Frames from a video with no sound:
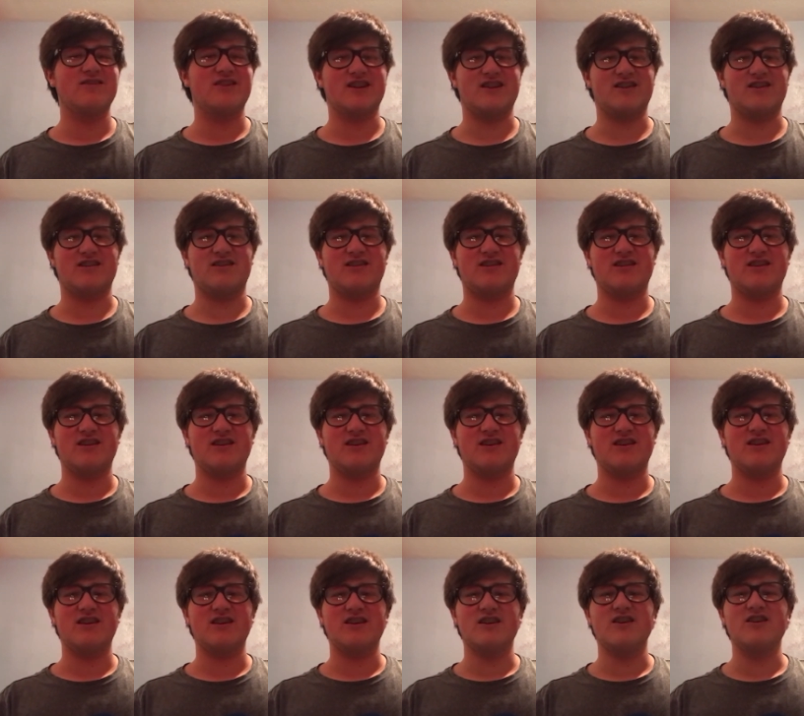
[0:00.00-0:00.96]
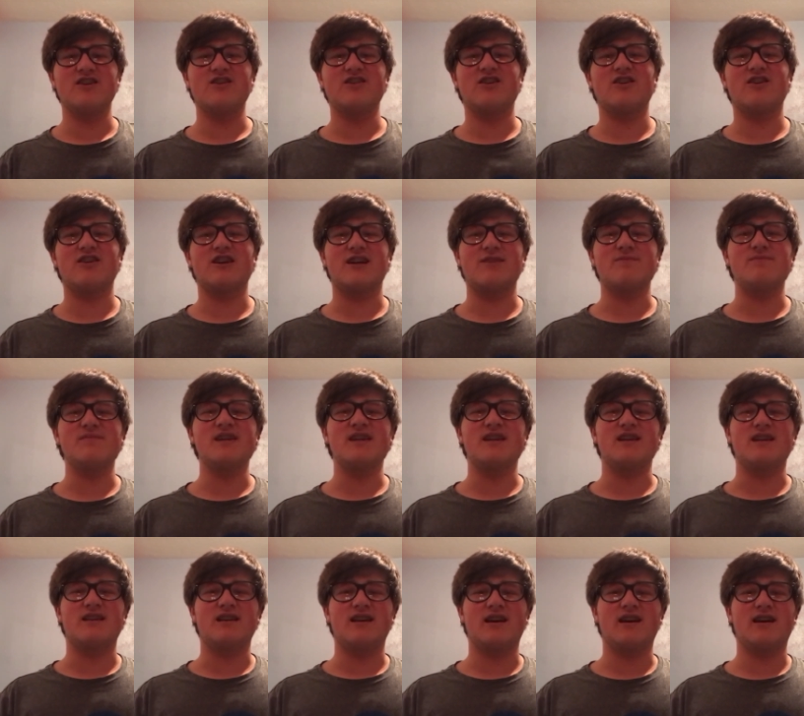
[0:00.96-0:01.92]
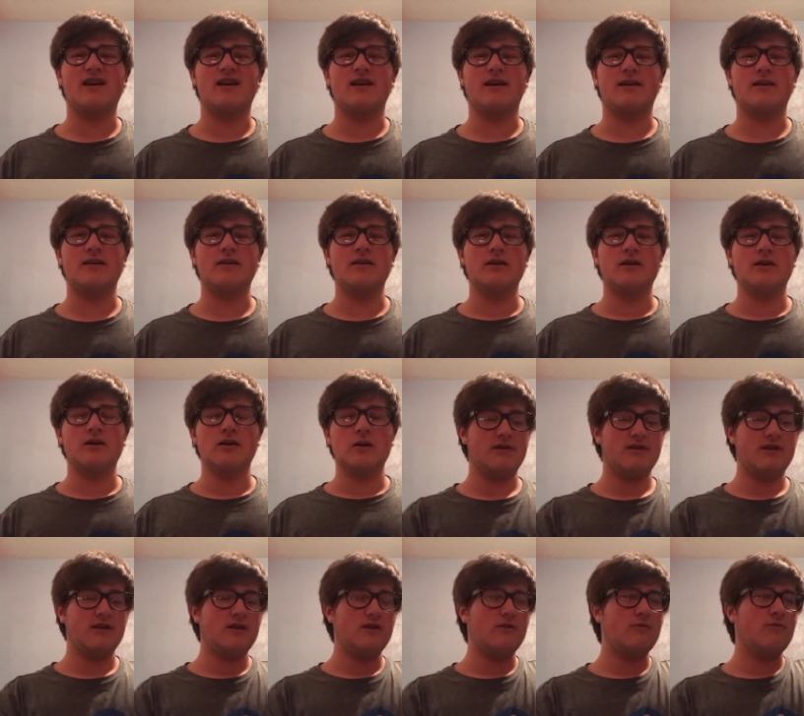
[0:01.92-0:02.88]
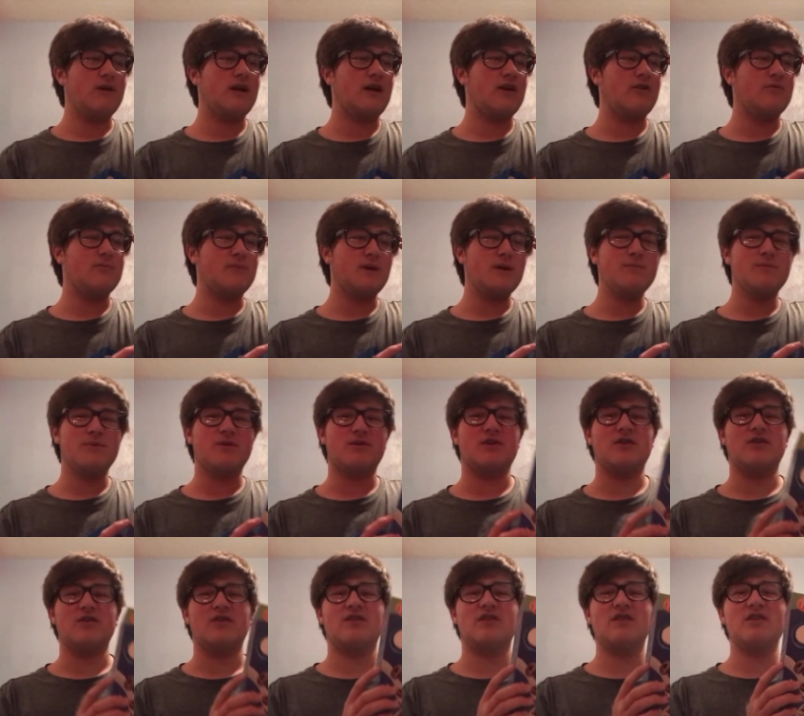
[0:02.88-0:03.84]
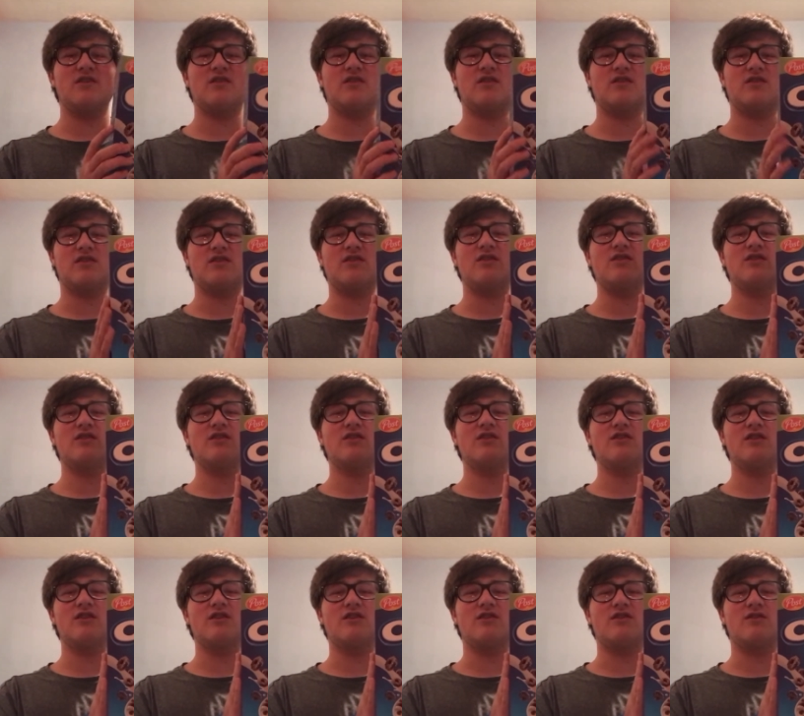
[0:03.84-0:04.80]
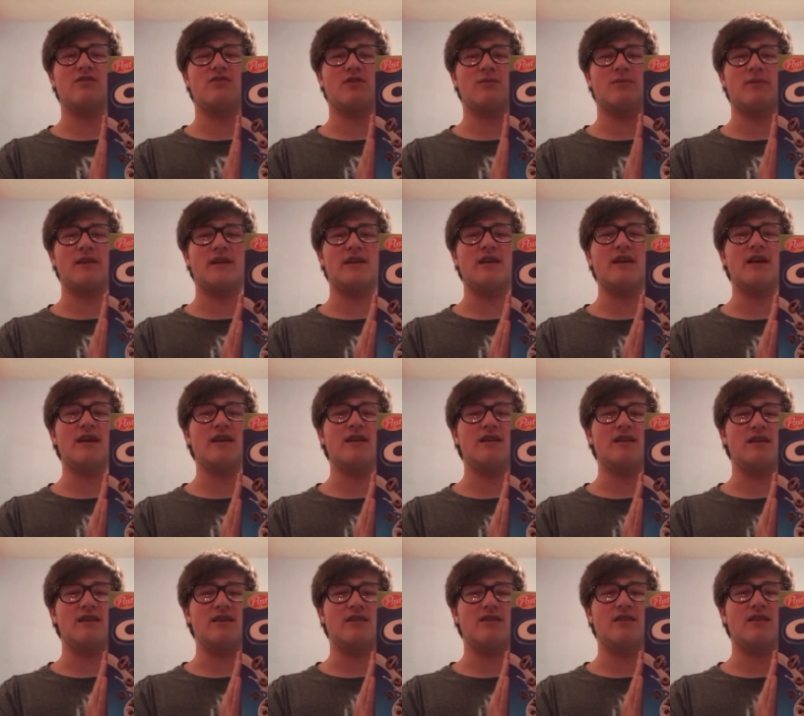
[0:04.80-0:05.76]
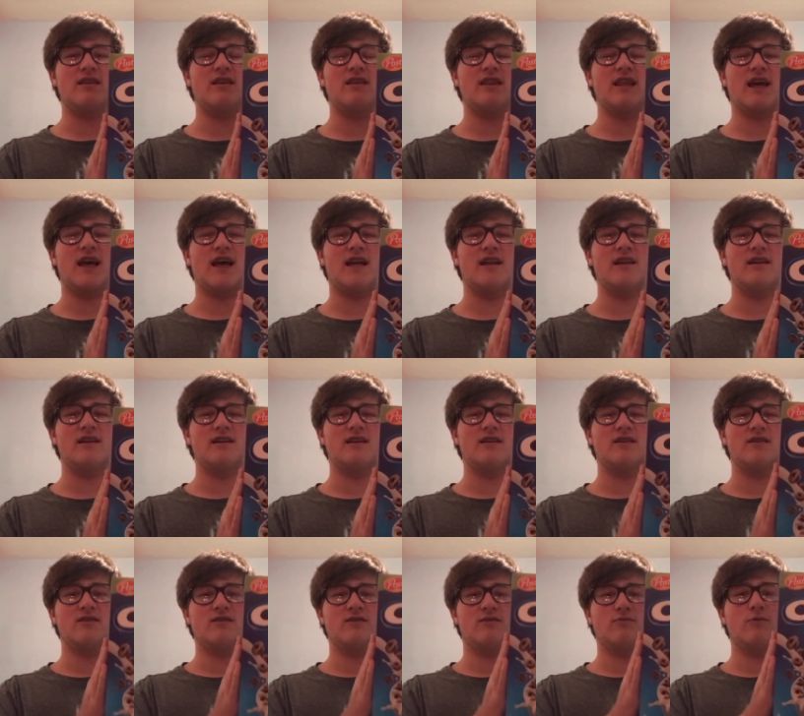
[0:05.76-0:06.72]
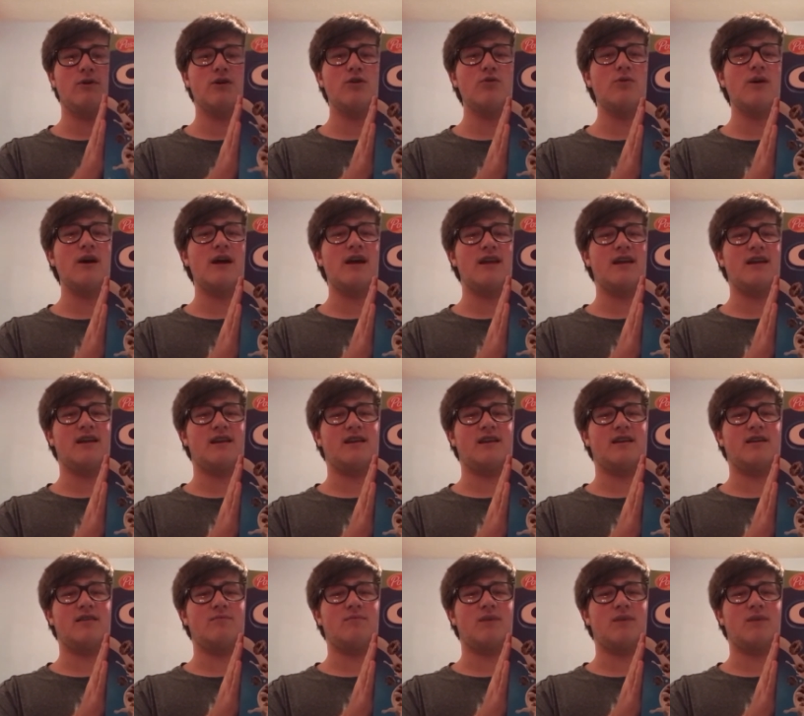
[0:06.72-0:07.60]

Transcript: but just you know what I mean. And what I remember is this is a cereal from the '90s that went away, and then